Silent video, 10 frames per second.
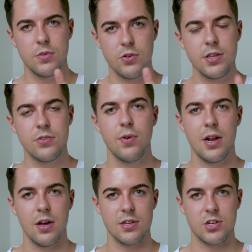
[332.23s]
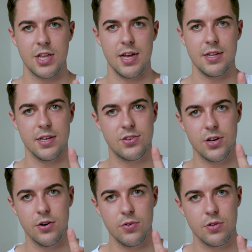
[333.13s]
You need to really understand this.
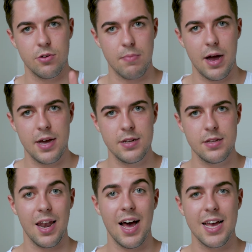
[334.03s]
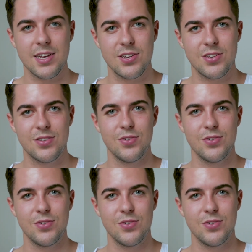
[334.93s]
So your mind likes